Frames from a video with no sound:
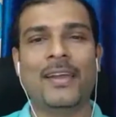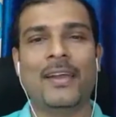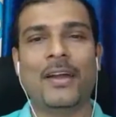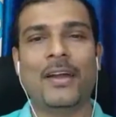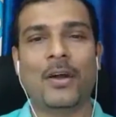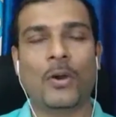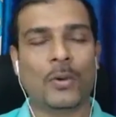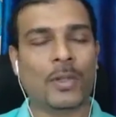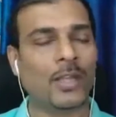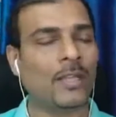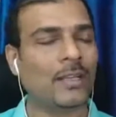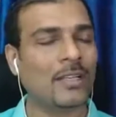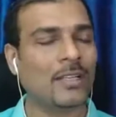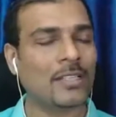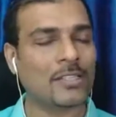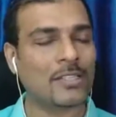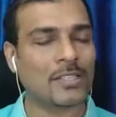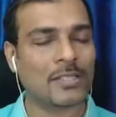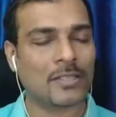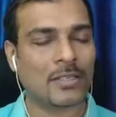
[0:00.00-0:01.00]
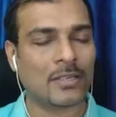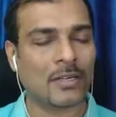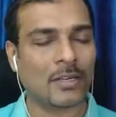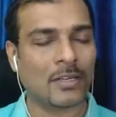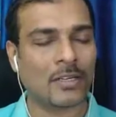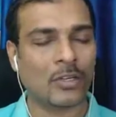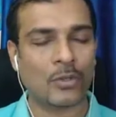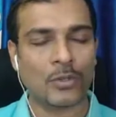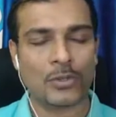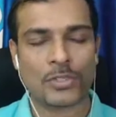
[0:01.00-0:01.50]
Okay, let's
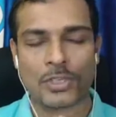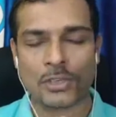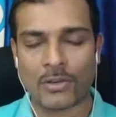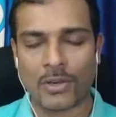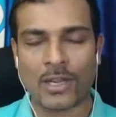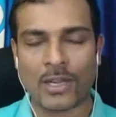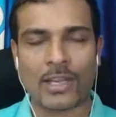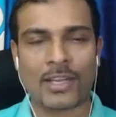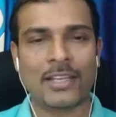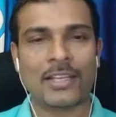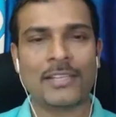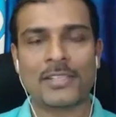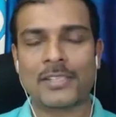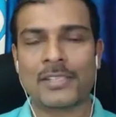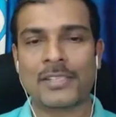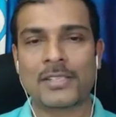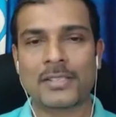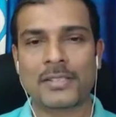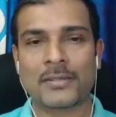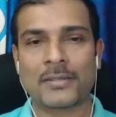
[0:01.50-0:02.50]
close our eyes.